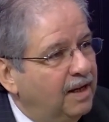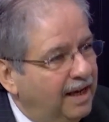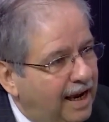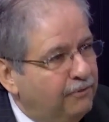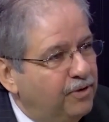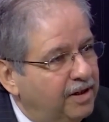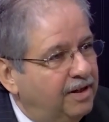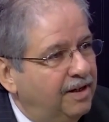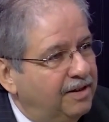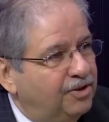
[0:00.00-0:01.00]
Every
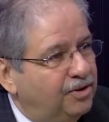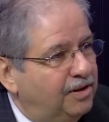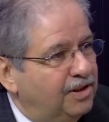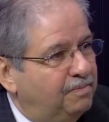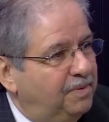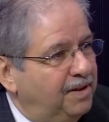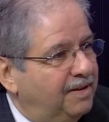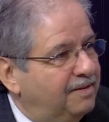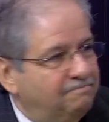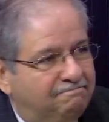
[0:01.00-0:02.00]
kid should just be
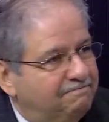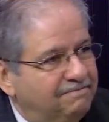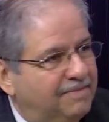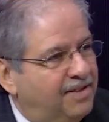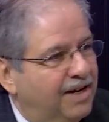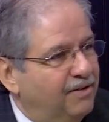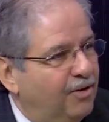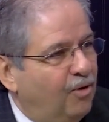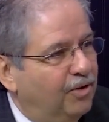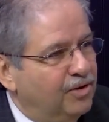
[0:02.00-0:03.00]
there at
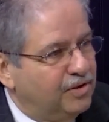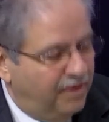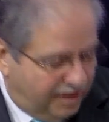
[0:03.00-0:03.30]
all those events.